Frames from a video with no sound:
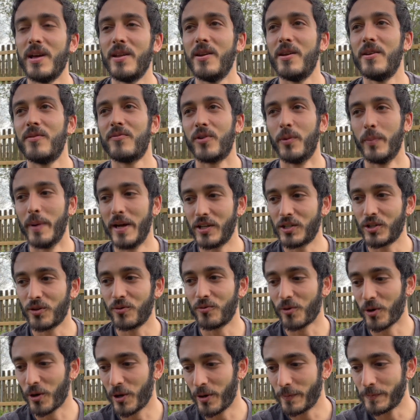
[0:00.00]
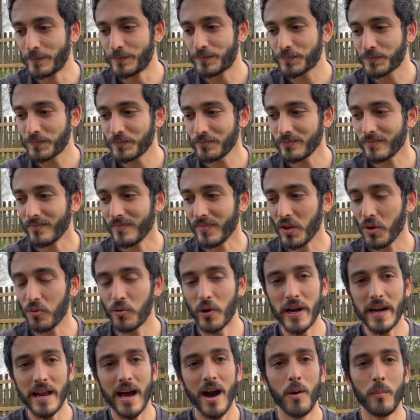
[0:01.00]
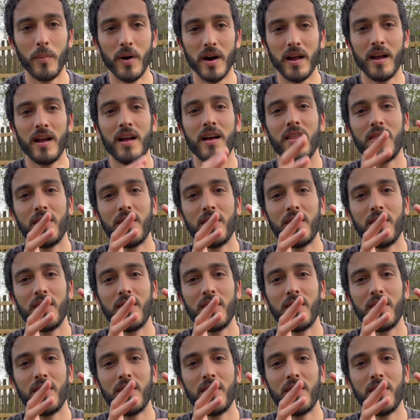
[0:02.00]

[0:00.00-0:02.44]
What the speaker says: information for you right now, but